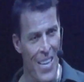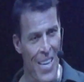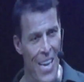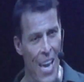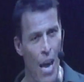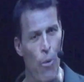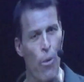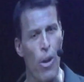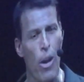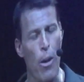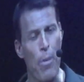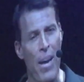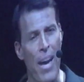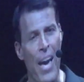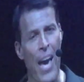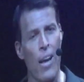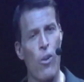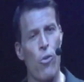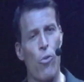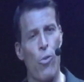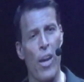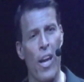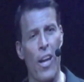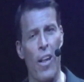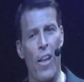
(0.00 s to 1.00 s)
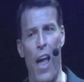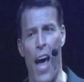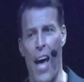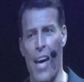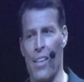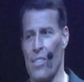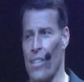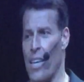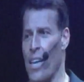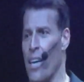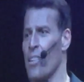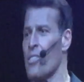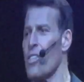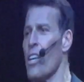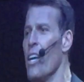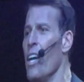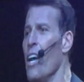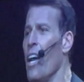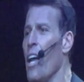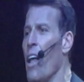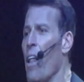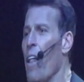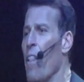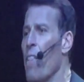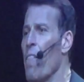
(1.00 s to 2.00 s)
And what I began to realize is
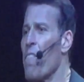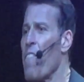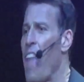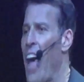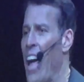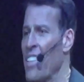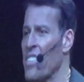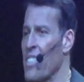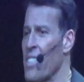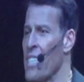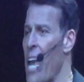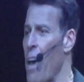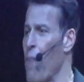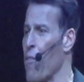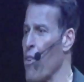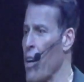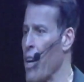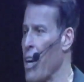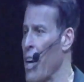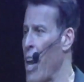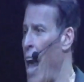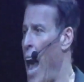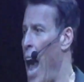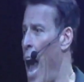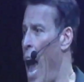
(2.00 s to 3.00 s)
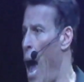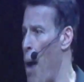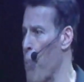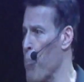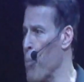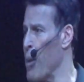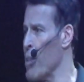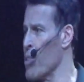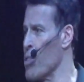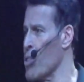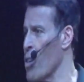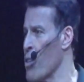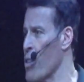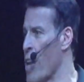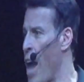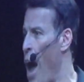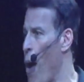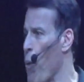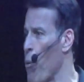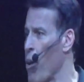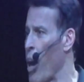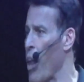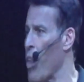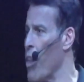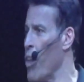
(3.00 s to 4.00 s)
that's never gonna happen, so
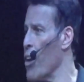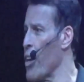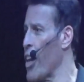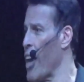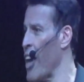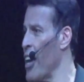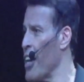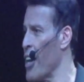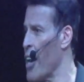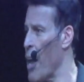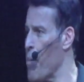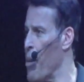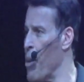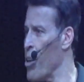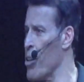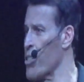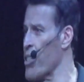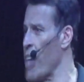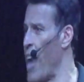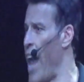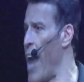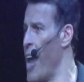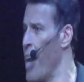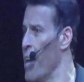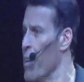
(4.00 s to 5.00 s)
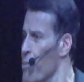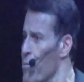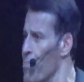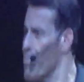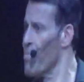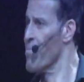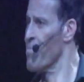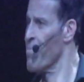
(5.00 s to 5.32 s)
now when I look at it, I'm entertained.